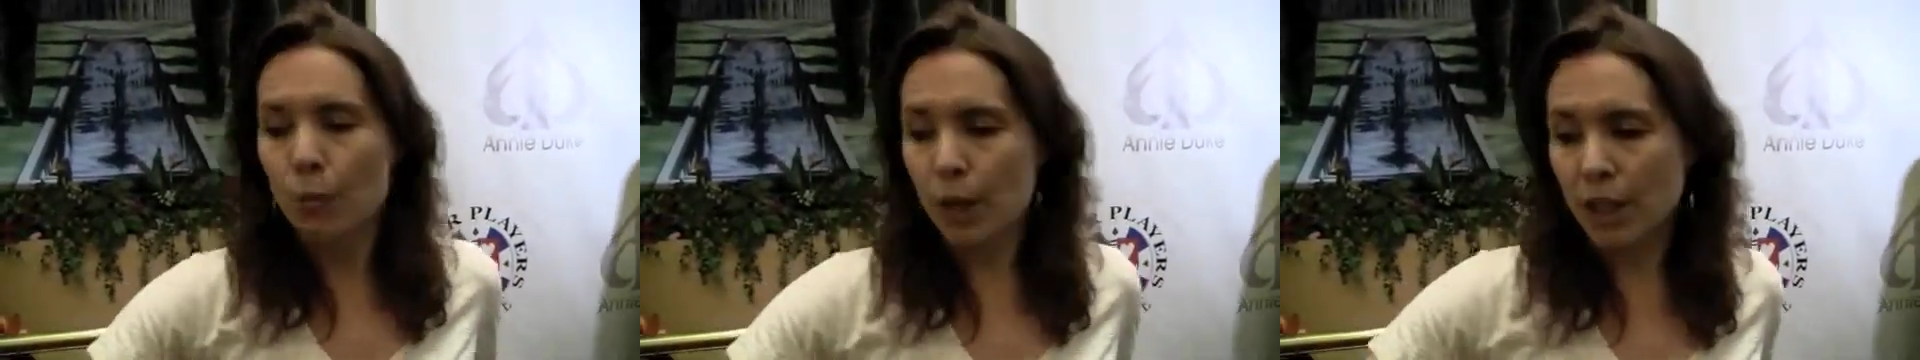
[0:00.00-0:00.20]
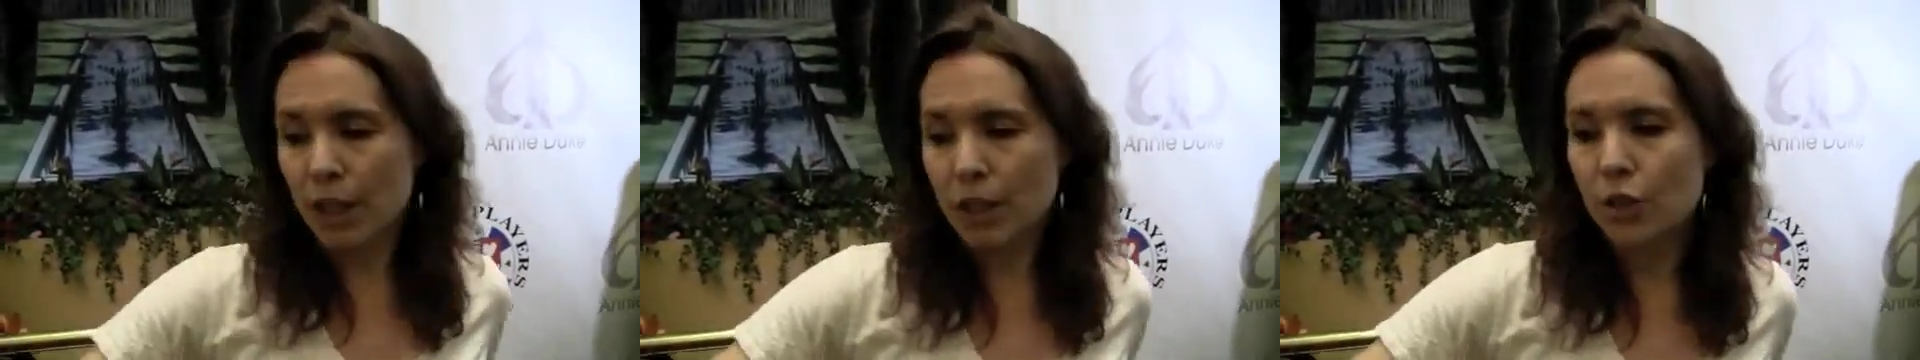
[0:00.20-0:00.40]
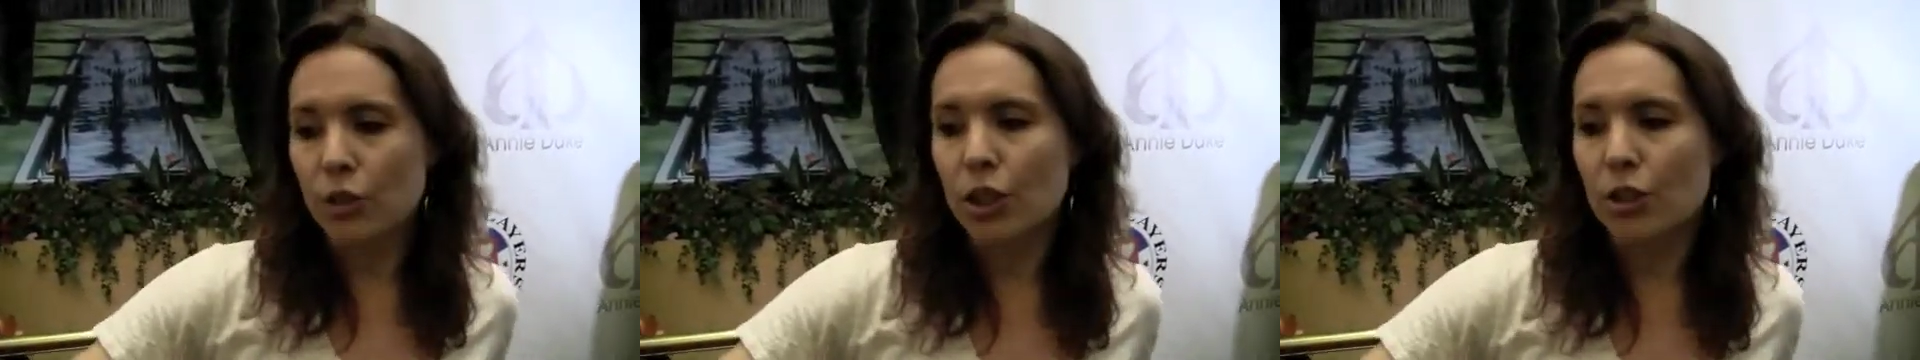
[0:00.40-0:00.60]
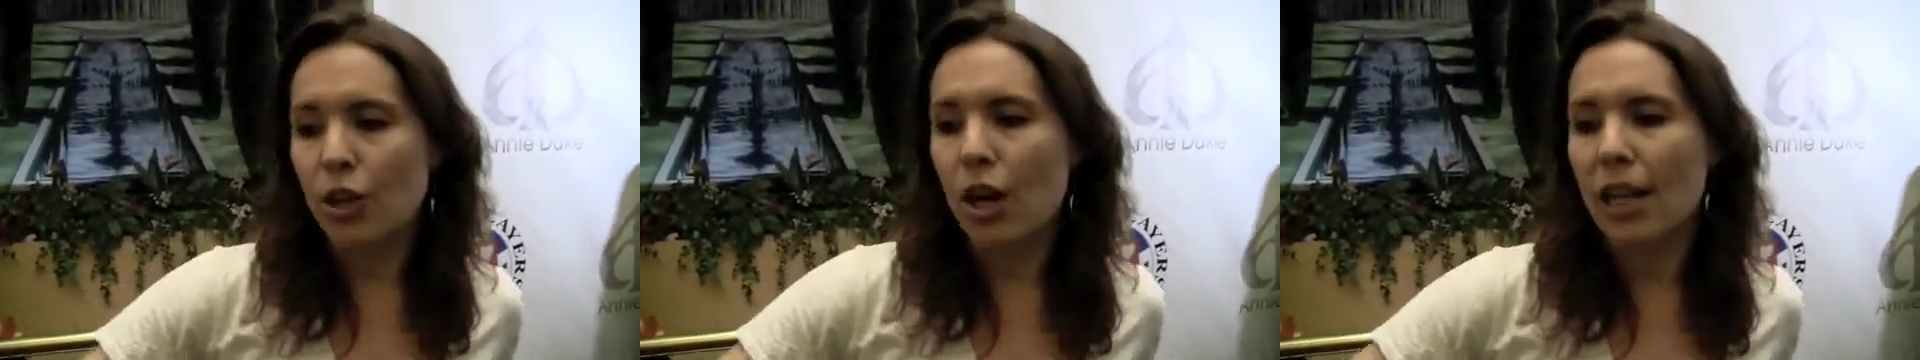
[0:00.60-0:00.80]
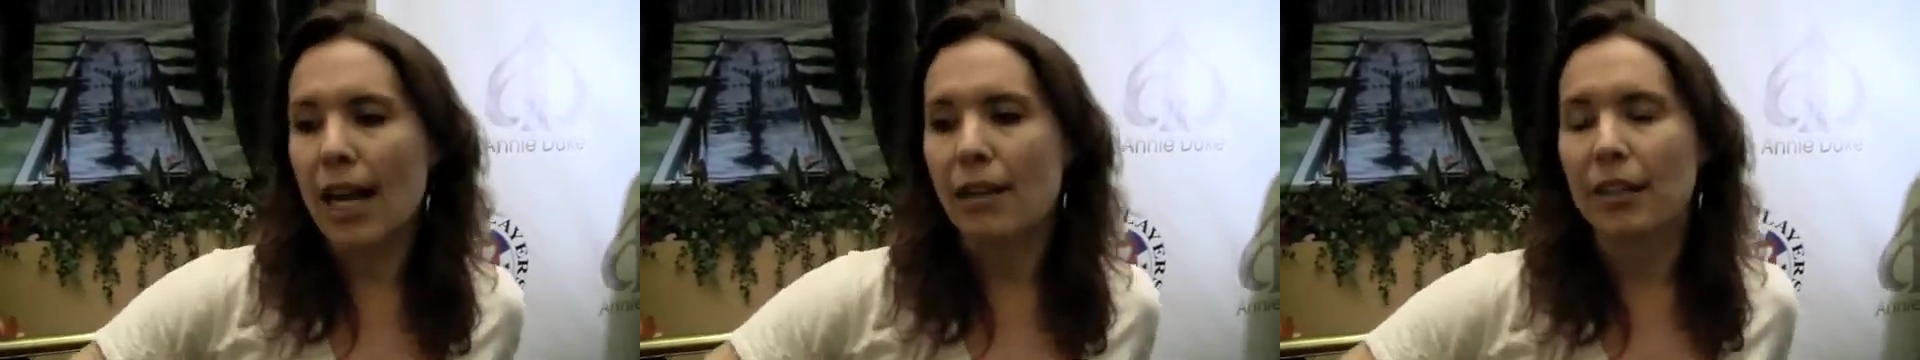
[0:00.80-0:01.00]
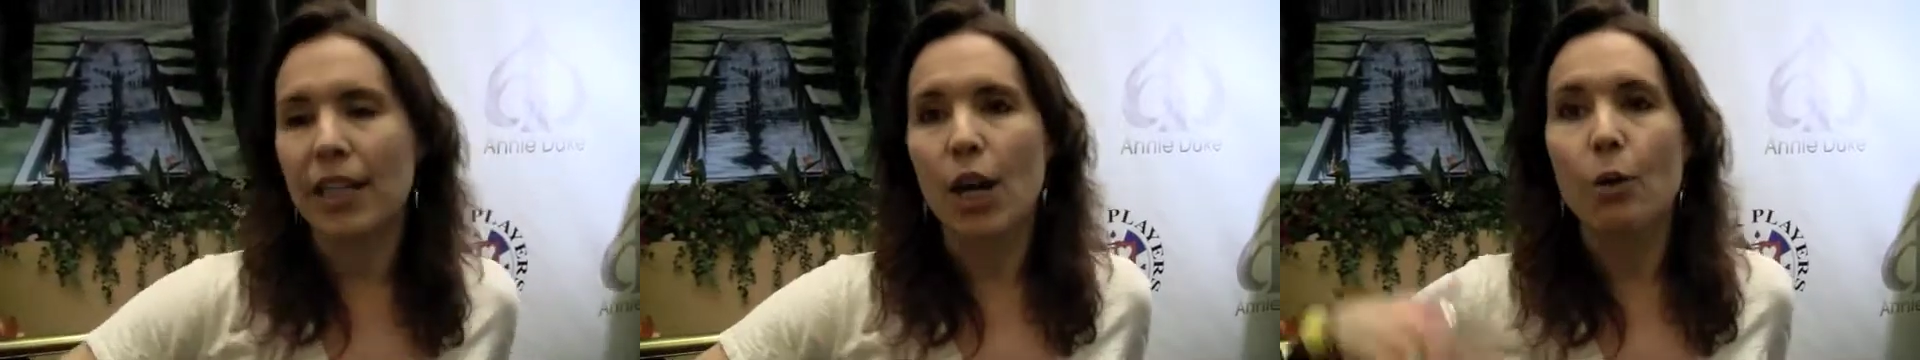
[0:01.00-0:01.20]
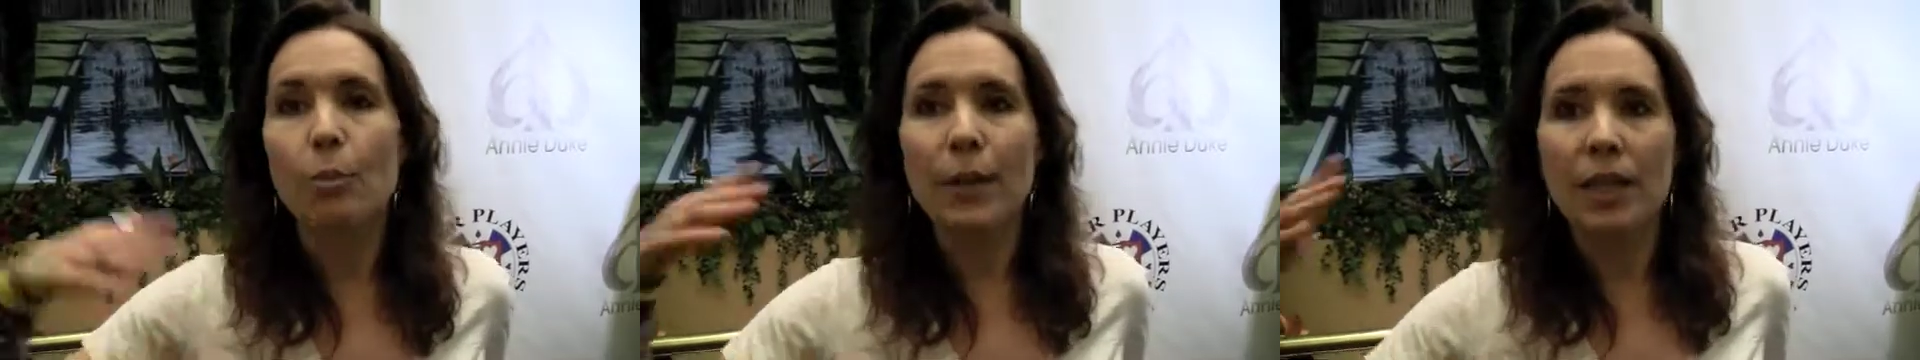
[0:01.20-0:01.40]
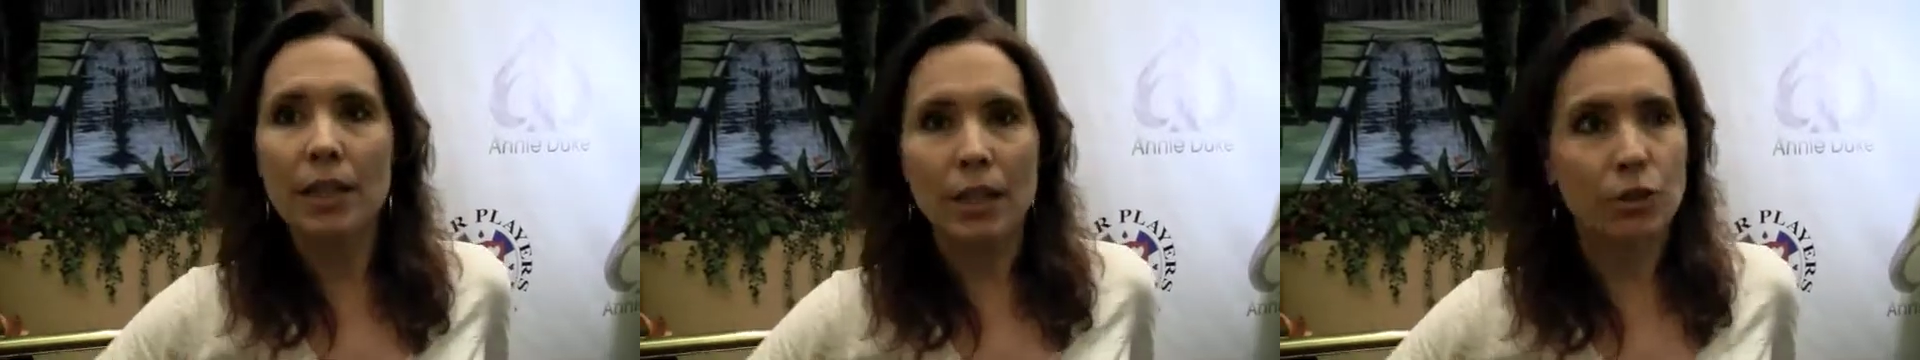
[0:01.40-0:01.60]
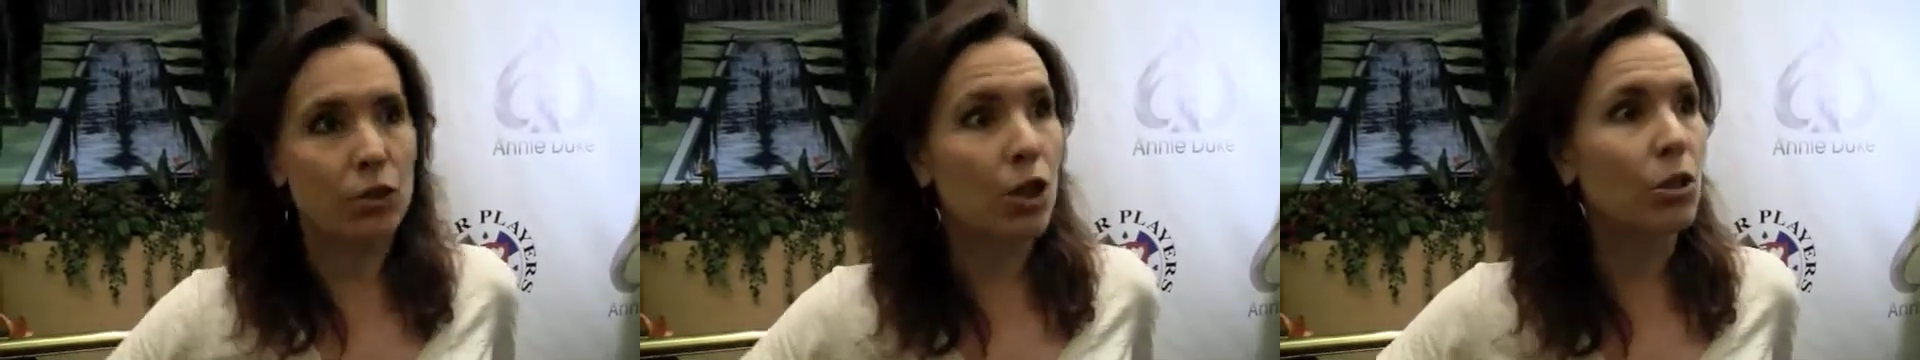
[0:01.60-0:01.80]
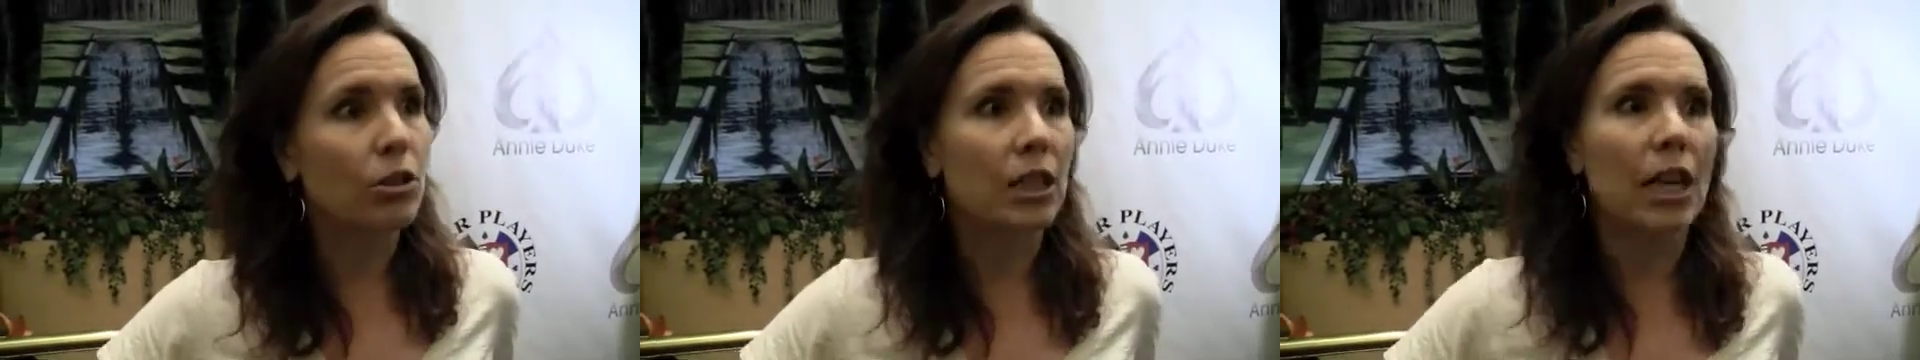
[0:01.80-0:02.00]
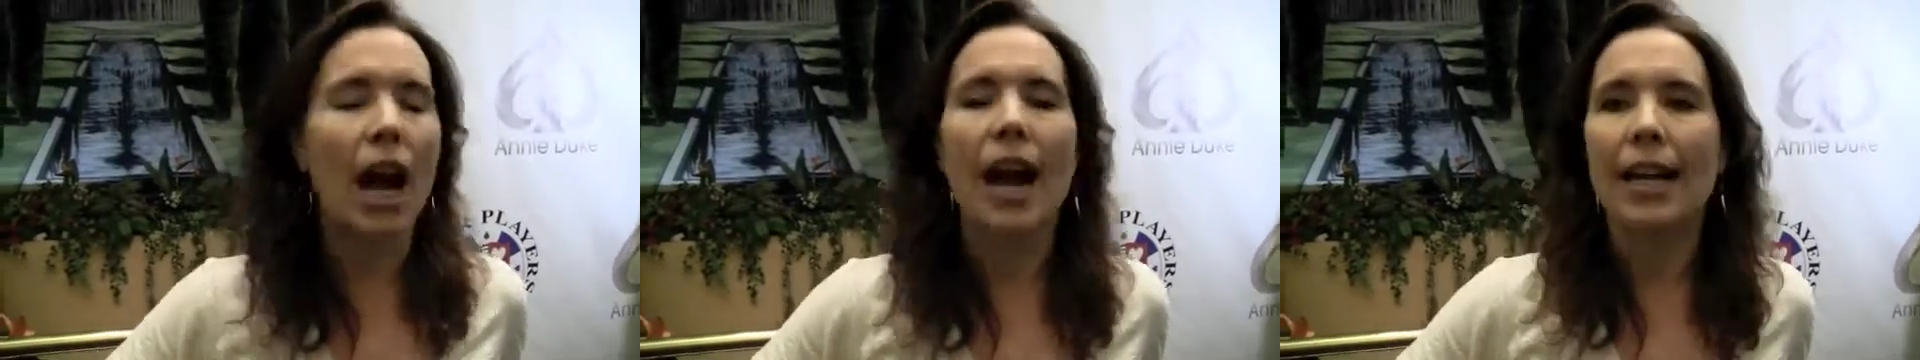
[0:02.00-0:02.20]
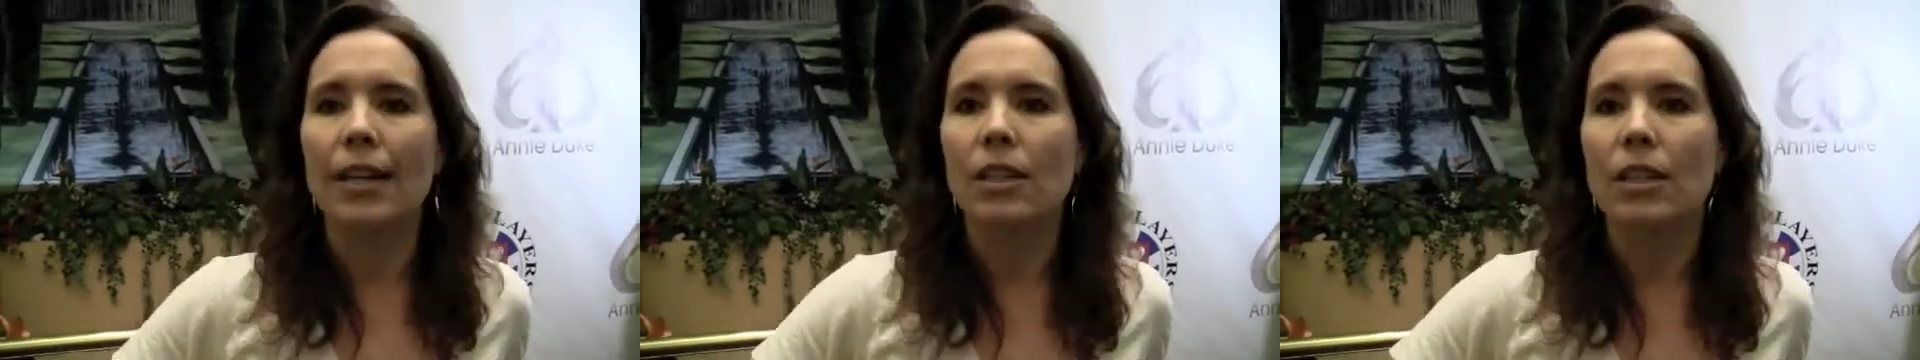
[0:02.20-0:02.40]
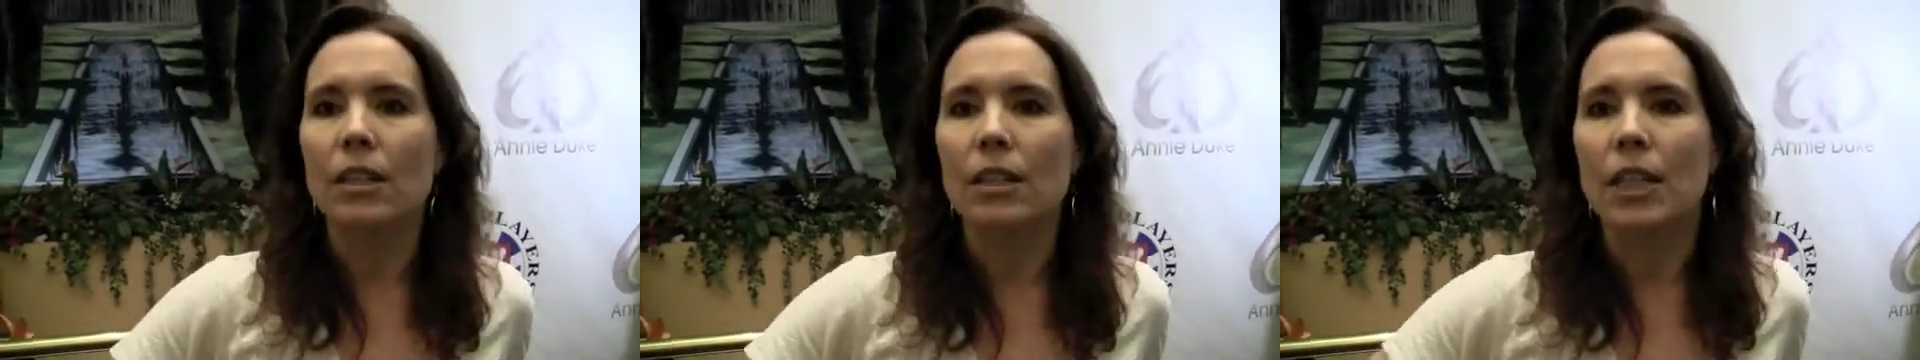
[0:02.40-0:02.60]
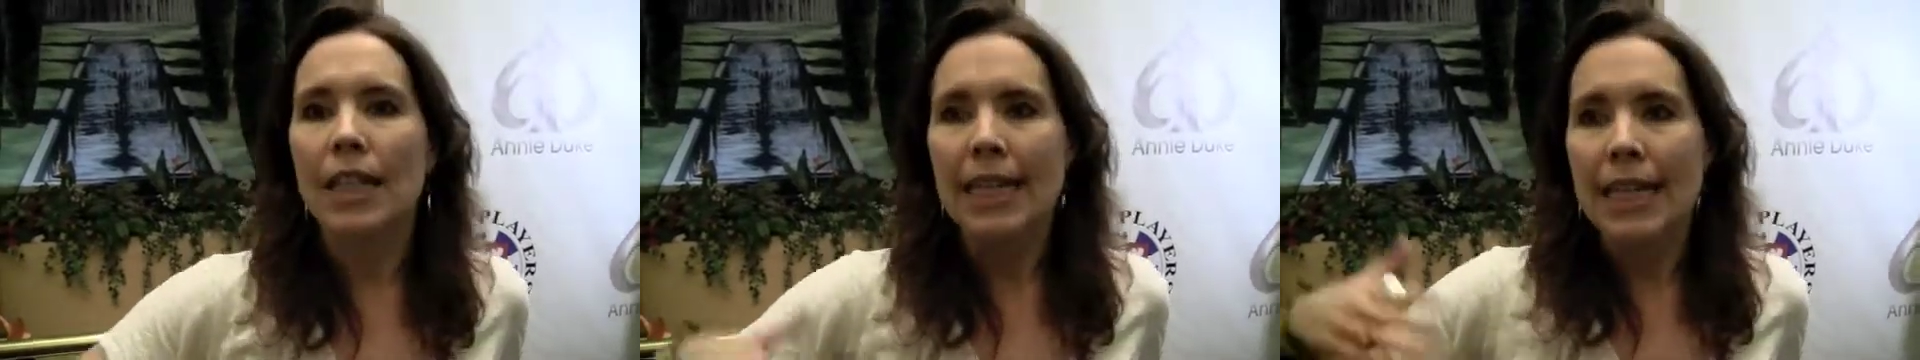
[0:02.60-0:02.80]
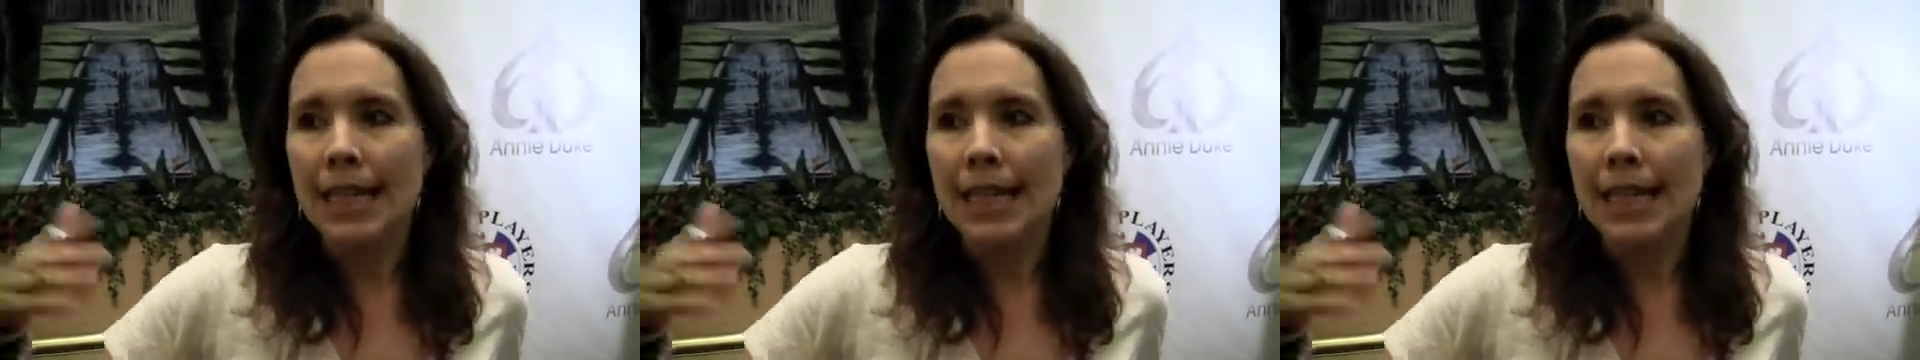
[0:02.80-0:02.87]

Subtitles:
we're going to do this all out in the open, there's no denial,